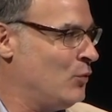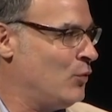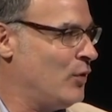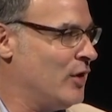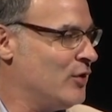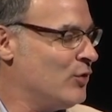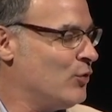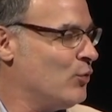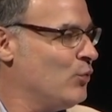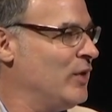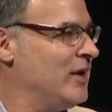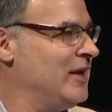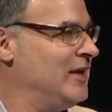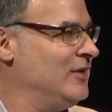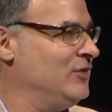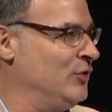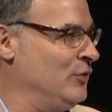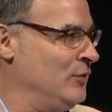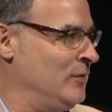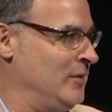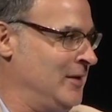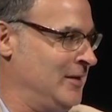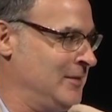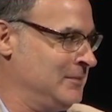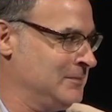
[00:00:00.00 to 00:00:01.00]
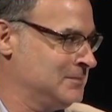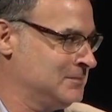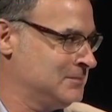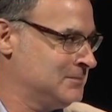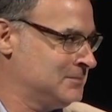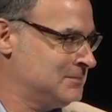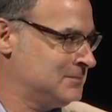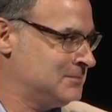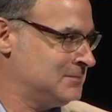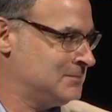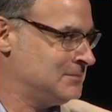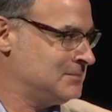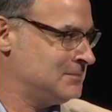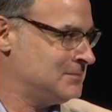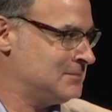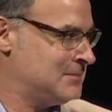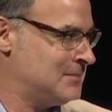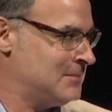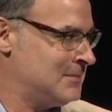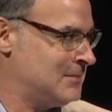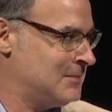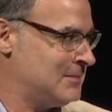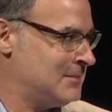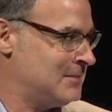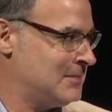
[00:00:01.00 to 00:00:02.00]
What are we doing?
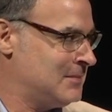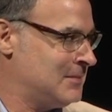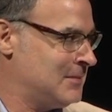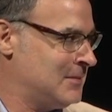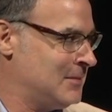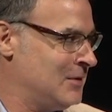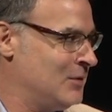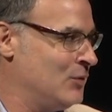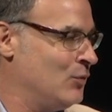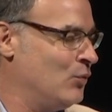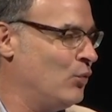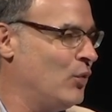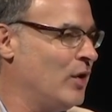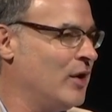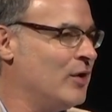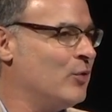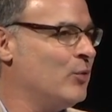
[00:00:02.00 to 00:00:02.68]
What